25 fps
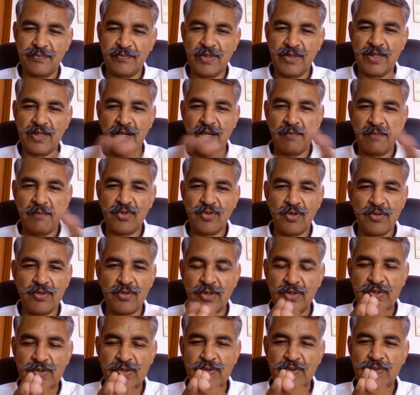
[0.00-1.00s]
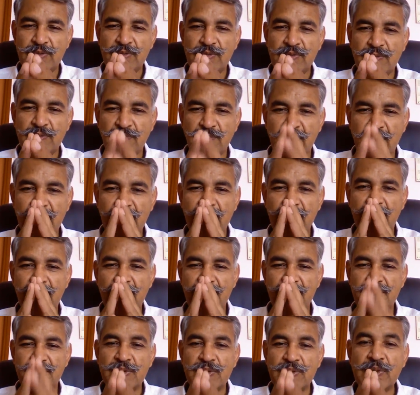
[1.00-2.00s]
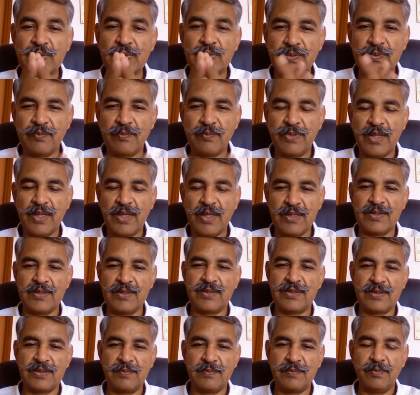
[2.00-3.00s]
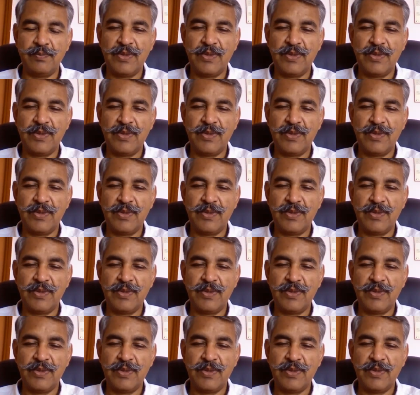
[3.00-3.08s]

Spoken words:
that I am talking to you, my address to you, is